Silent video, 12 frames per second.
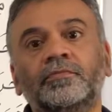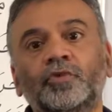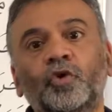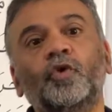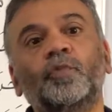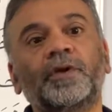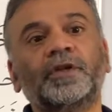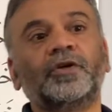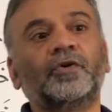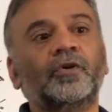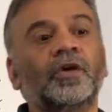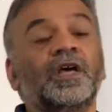Don't open the
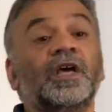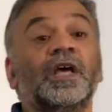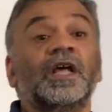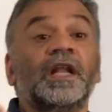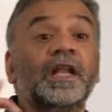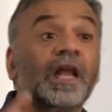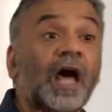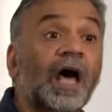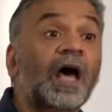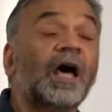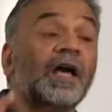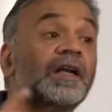door.
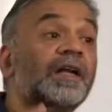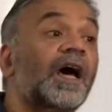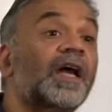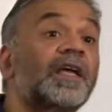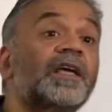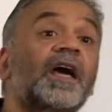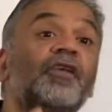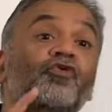La an-nahiya